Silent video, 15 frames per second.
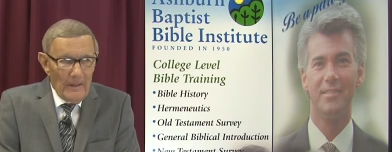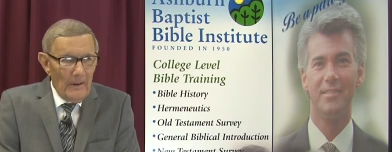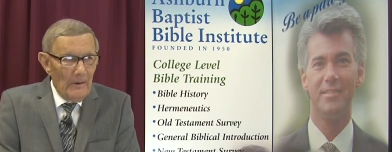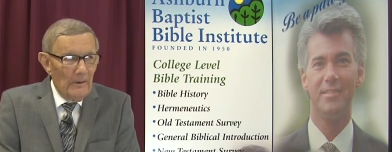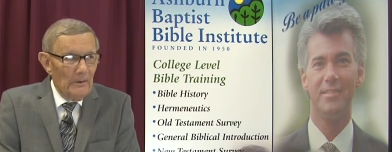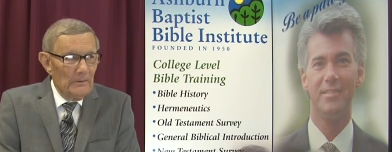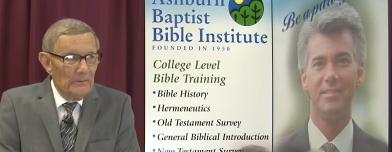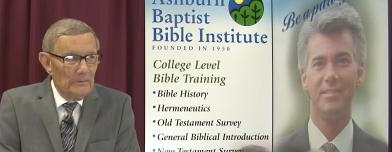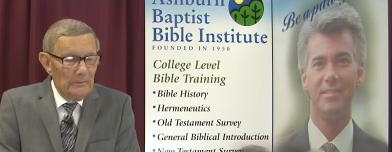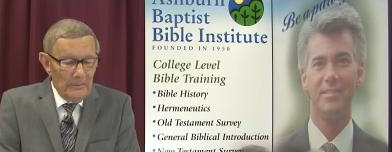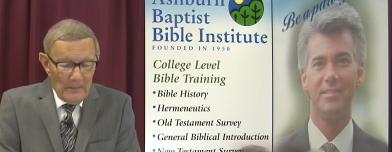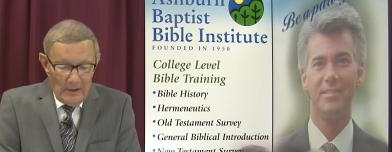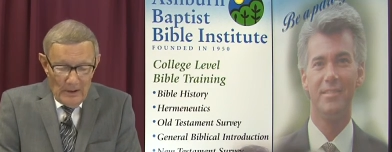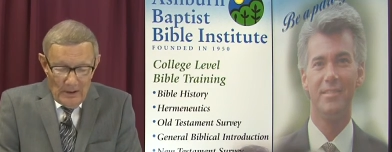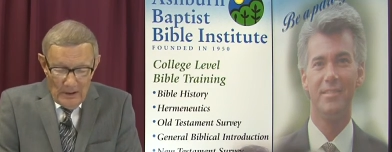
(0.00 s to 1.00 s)
Speaker 1: No.
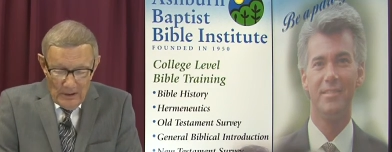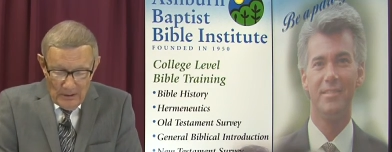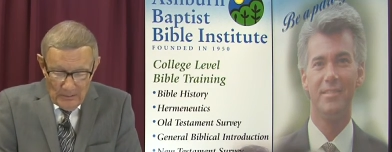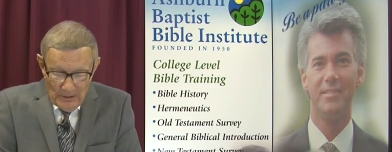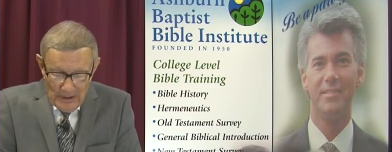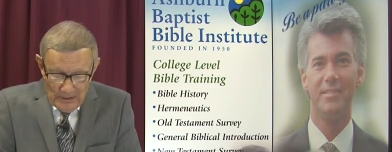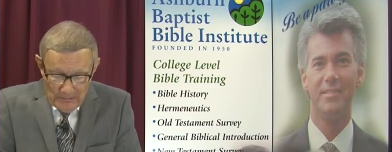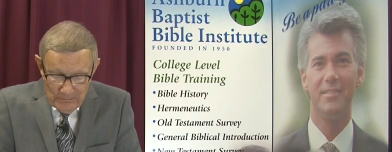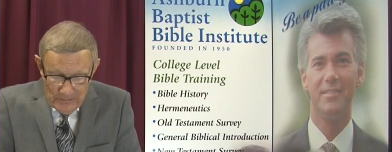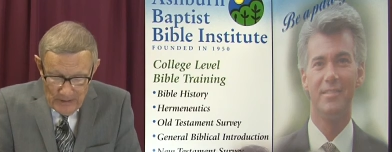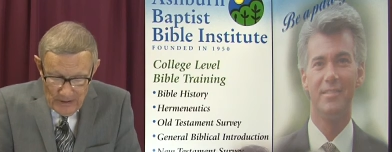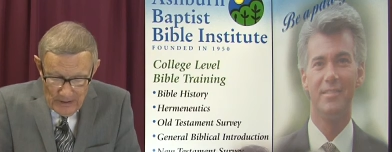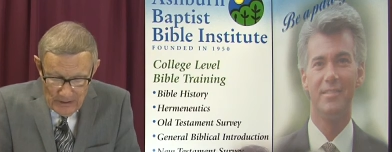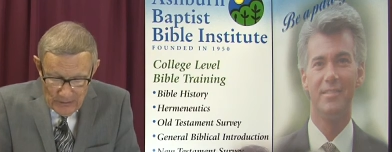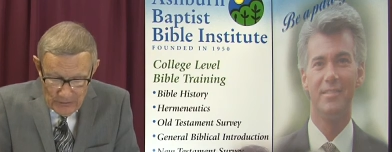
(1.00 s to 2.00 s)
All right.
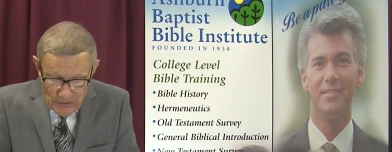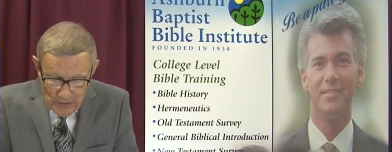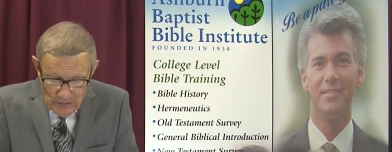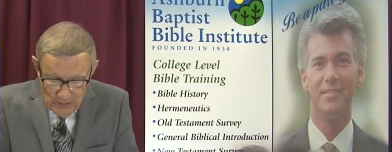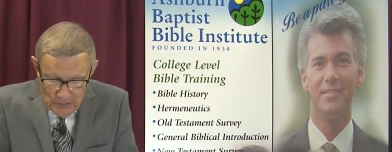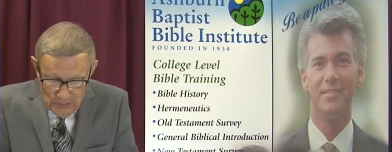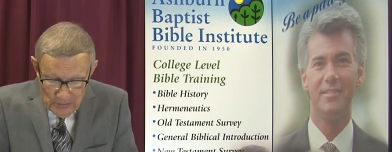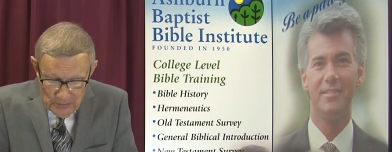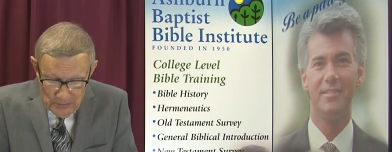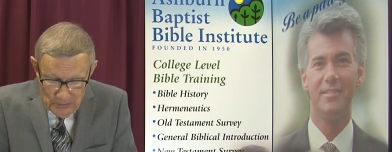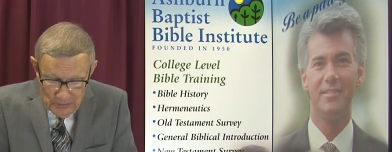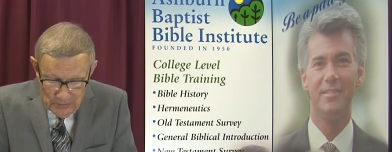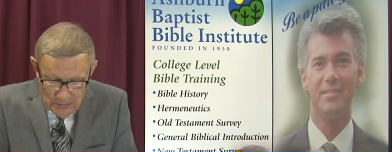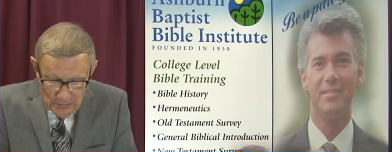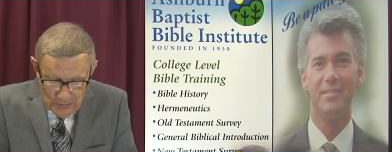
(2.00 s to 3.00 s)

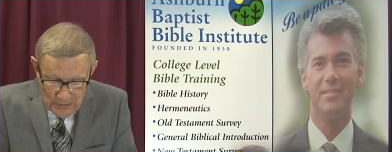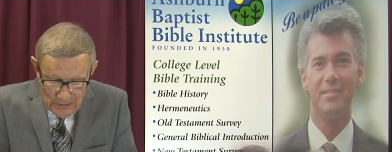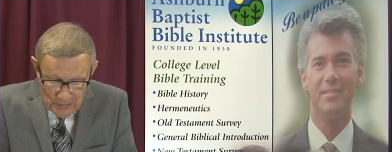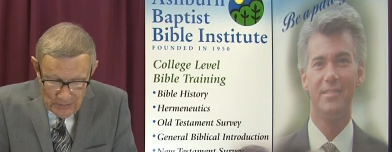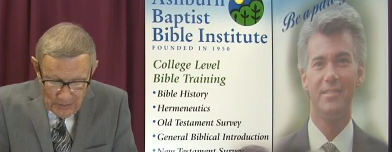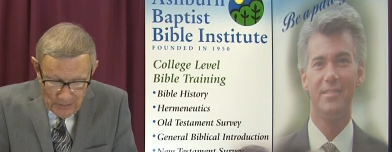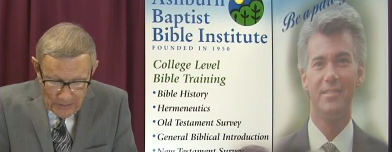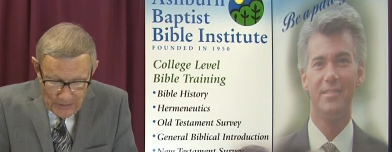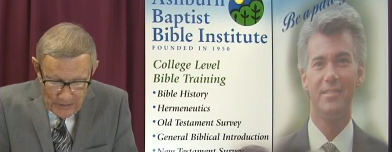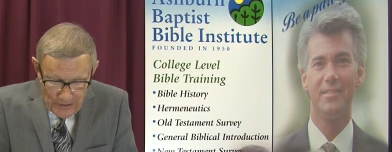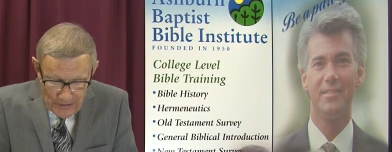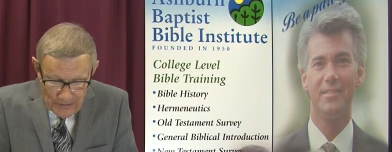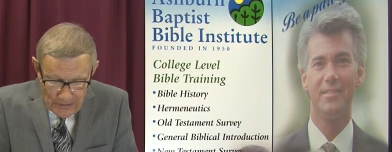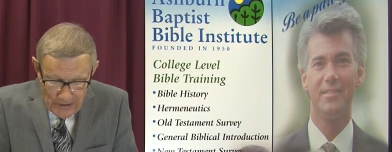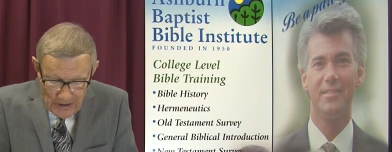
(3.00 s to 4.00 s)
So where were we?
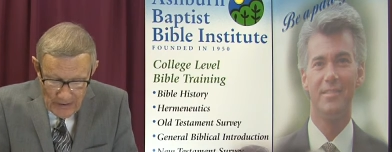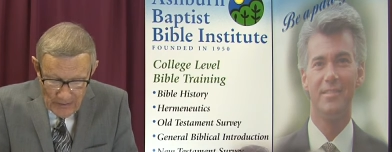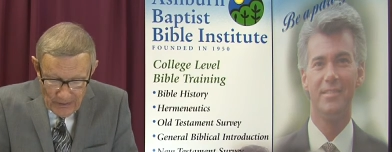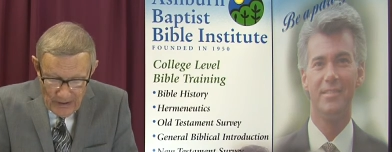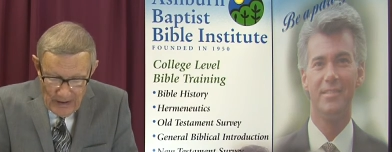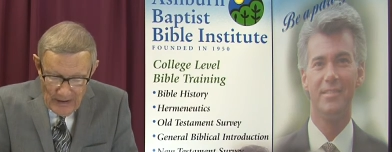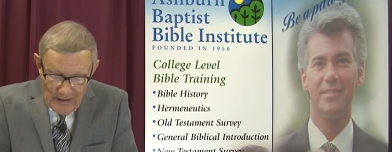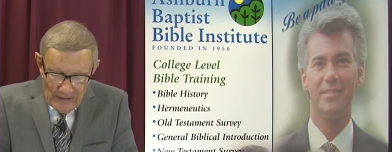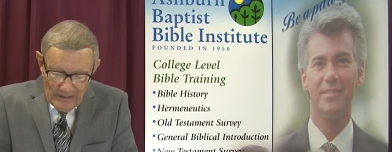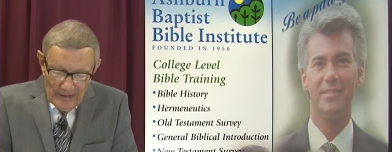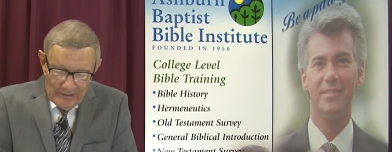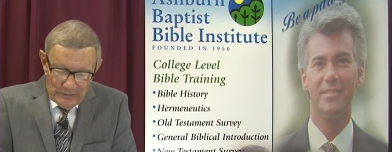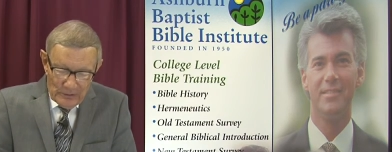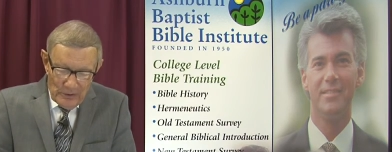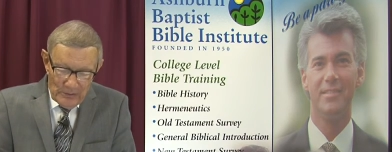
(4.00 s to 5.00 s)
There. Now,
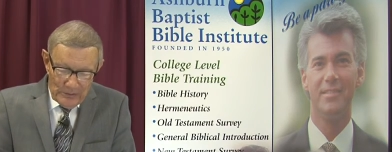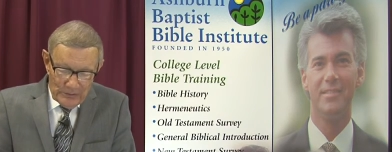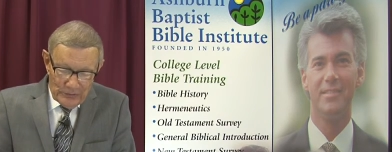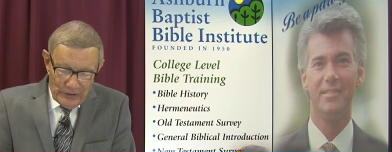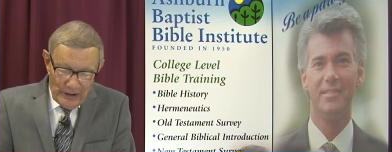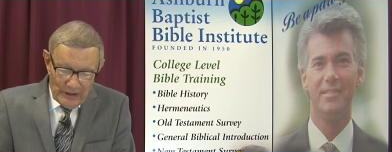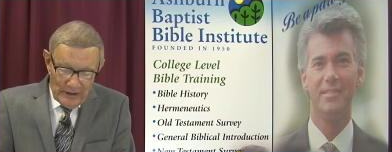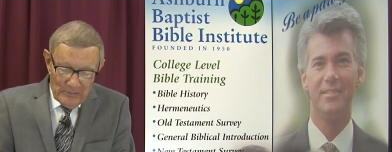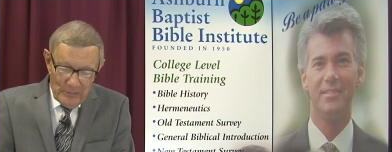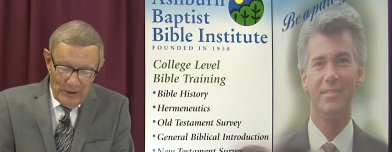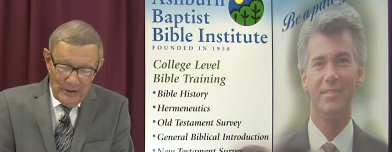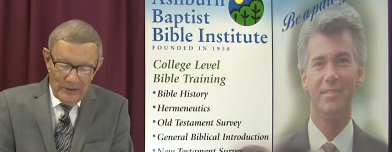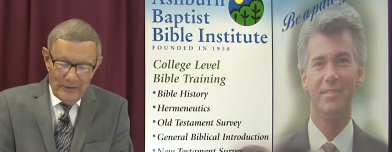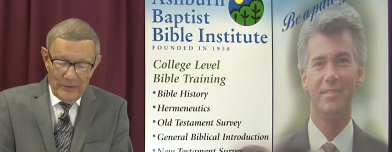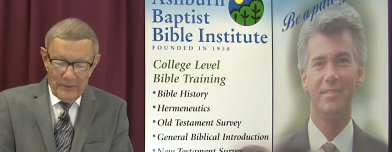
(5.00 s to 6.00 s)
let's go to 2
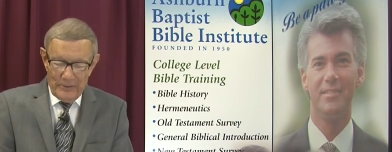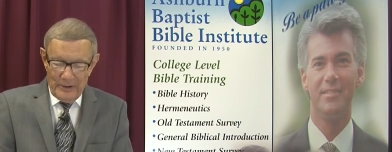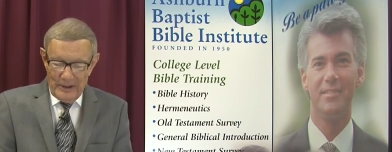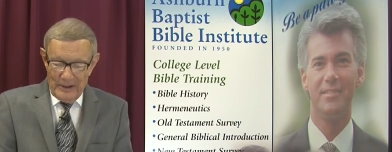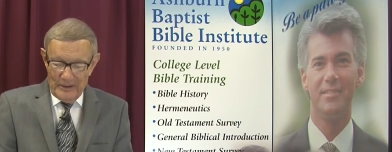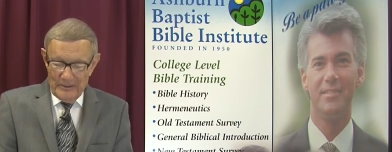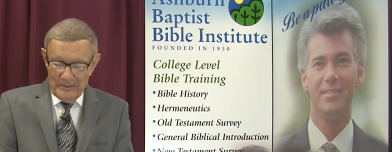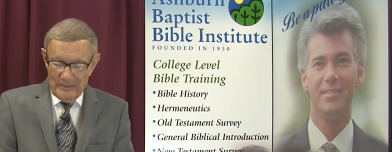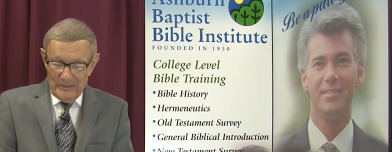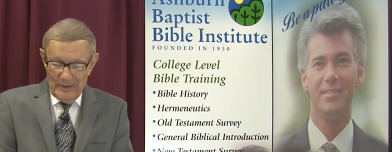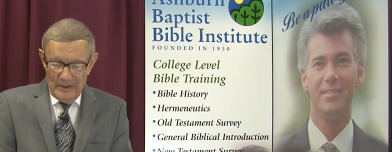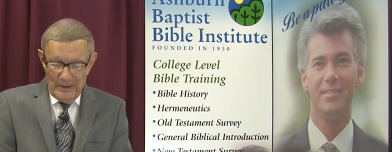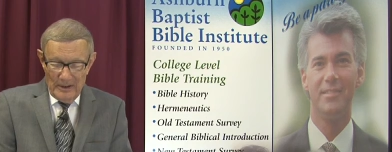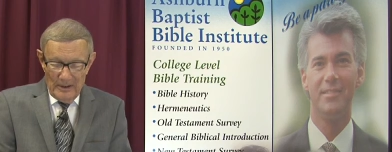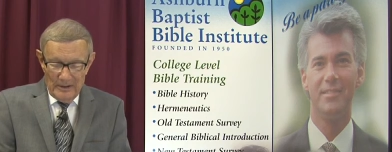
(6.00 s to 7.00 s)
Peter 3.
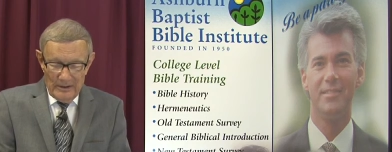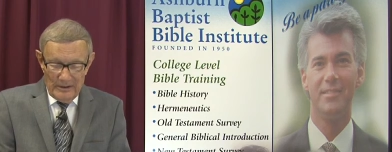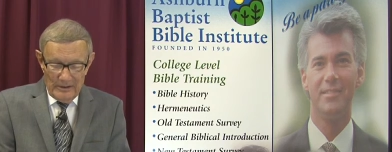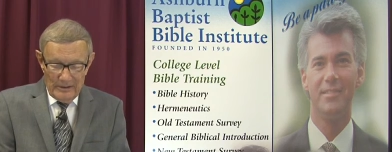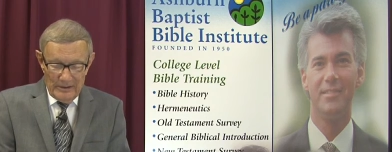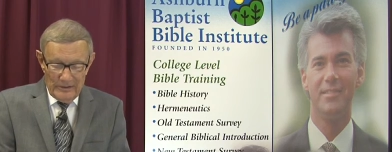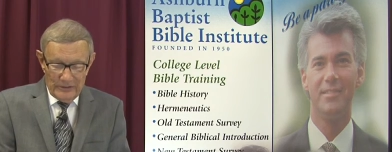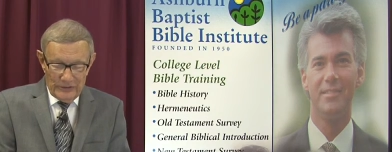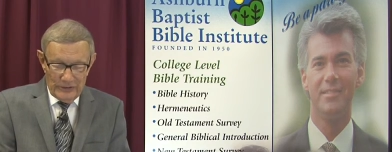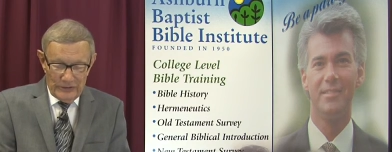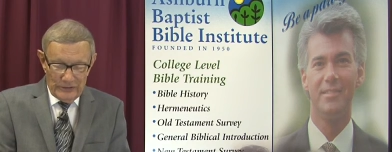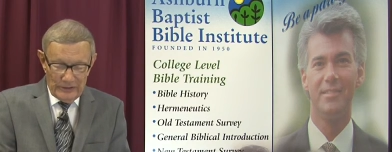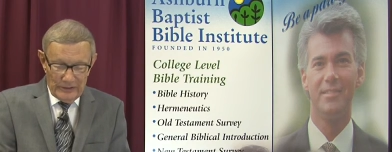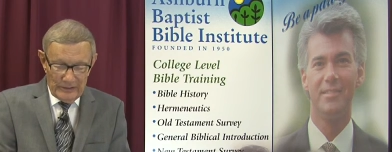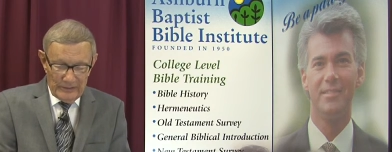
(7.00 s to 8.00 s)
This
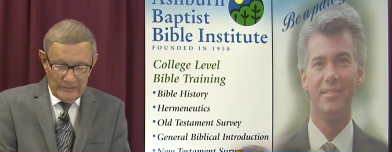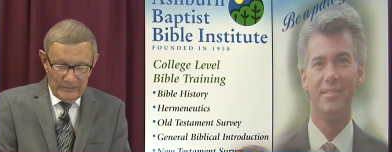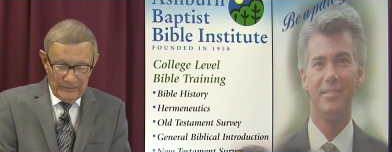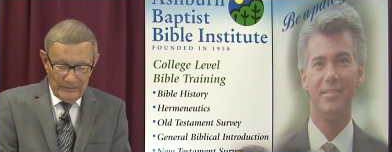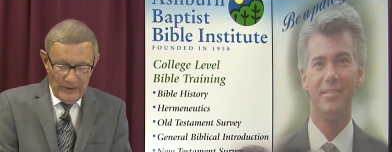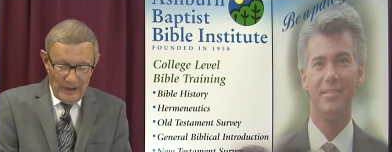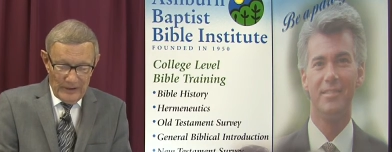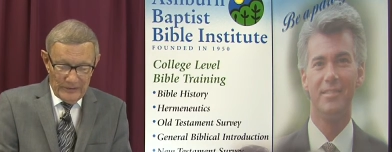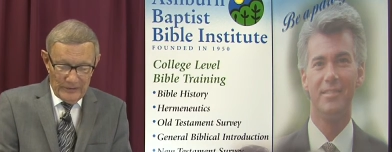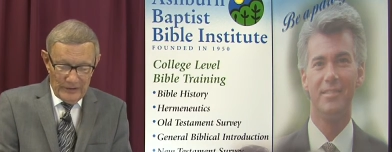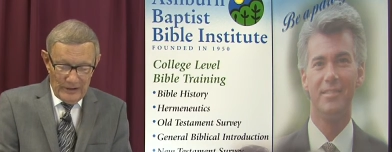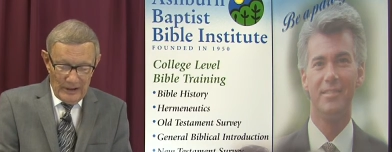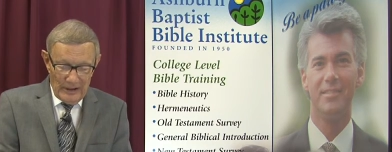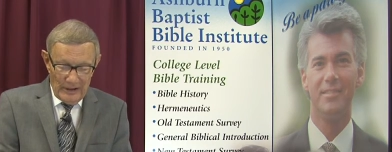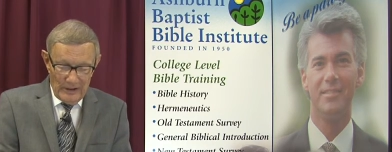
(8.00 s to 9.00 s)
is a
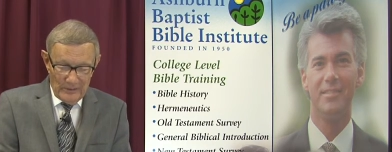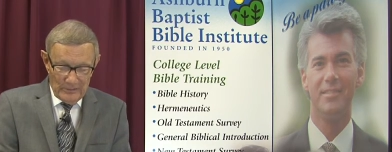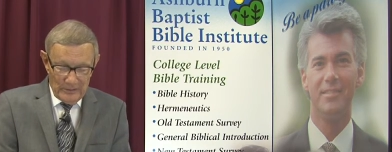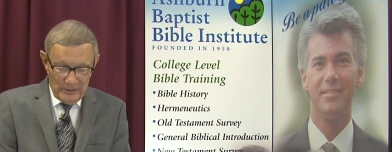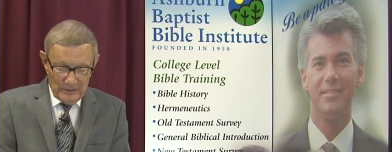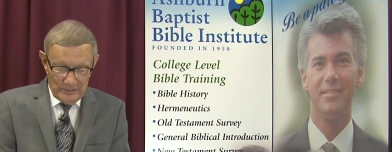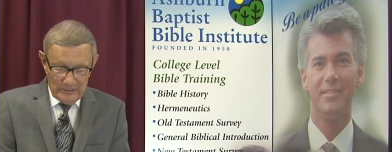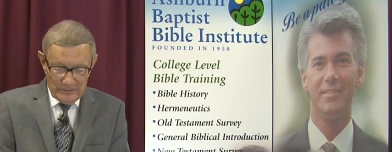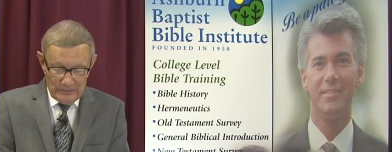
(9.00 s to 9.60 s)
fascinating way.